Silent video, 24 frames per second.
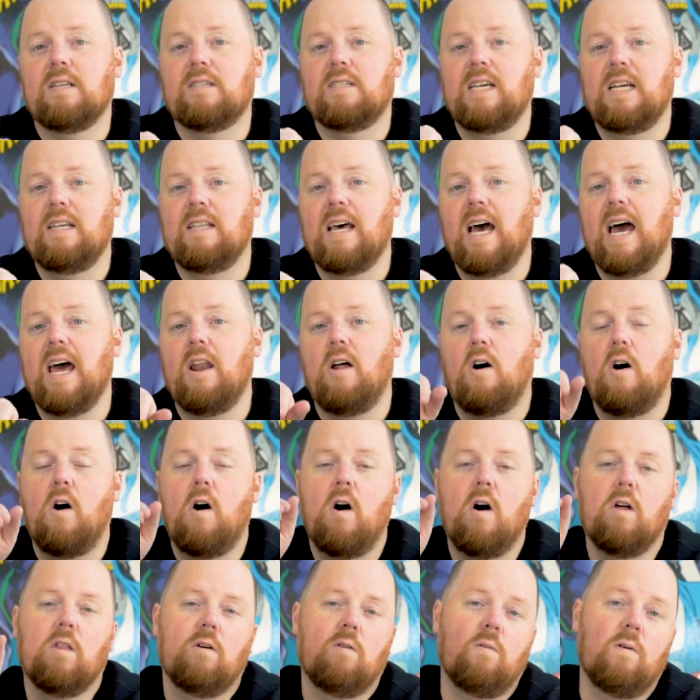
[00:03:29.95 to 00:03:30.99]
See that
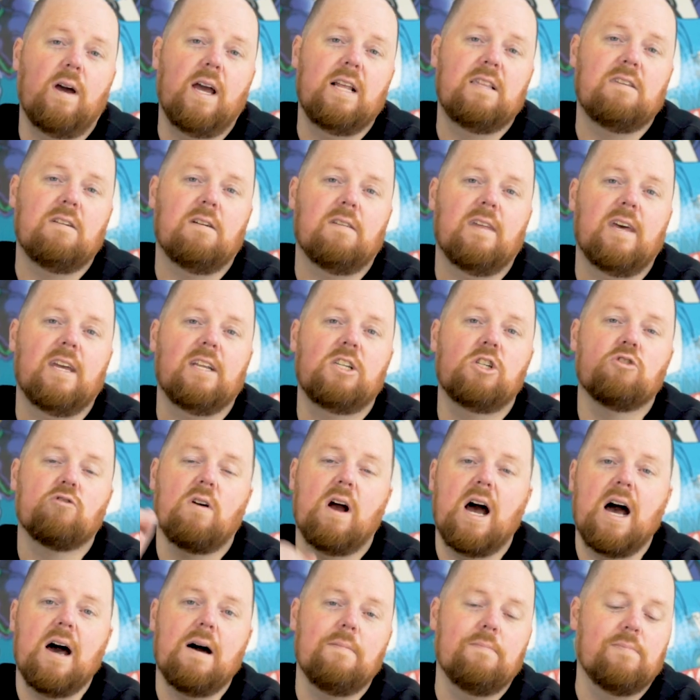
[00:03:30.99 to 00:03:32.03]
all the way till they
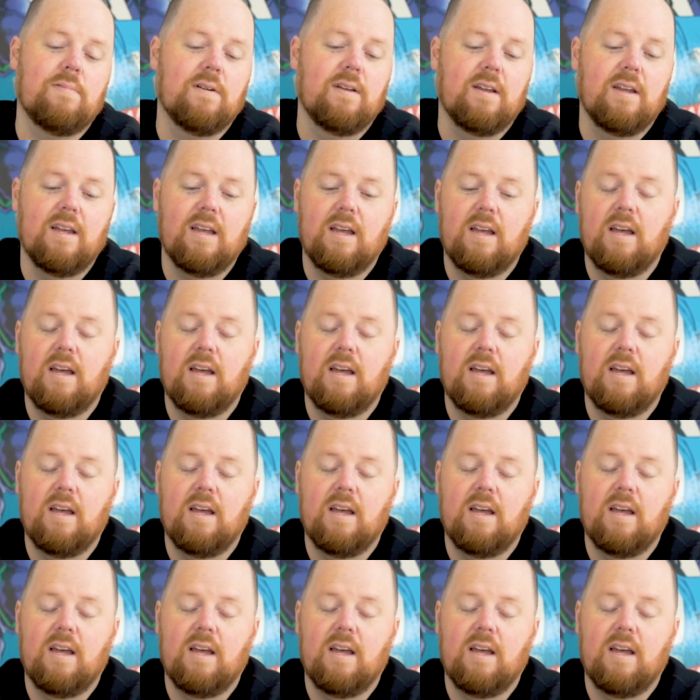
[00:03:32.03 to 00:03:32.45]
drop.